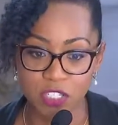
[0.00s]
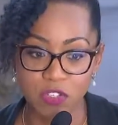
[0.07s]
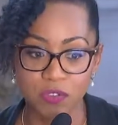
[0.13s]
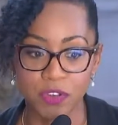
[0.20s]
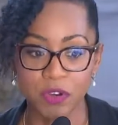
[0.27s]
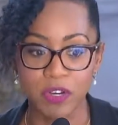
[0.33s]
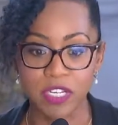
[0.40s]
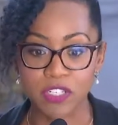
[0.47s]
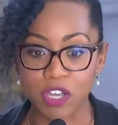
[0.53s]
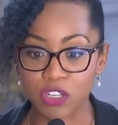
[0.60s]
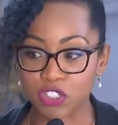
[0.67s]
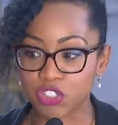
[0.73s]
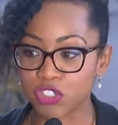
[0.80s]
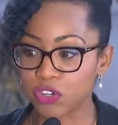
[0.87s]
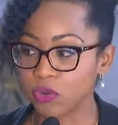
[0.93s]
So there is a
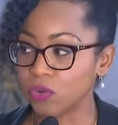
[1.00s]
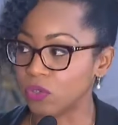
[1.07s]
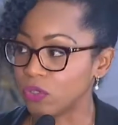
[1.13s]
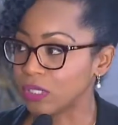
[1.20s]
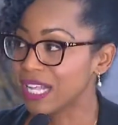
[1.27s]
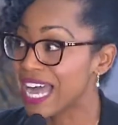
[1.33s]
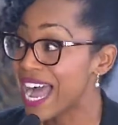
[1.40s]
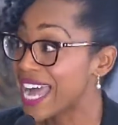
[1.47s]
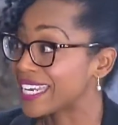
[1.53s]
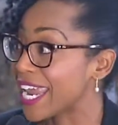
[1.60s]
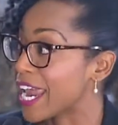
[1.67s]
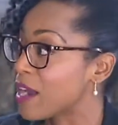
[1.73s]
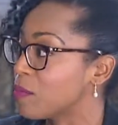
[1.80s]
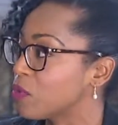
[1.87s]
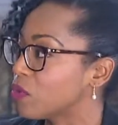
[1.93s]
jewel, an
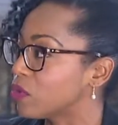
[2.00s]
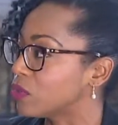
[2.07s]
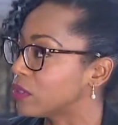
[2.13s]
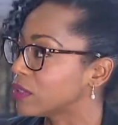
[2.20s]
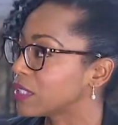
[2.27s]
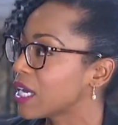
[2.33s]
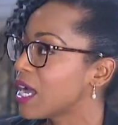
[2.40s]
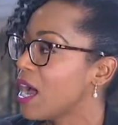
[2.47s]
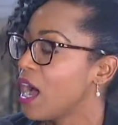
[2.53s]
emerald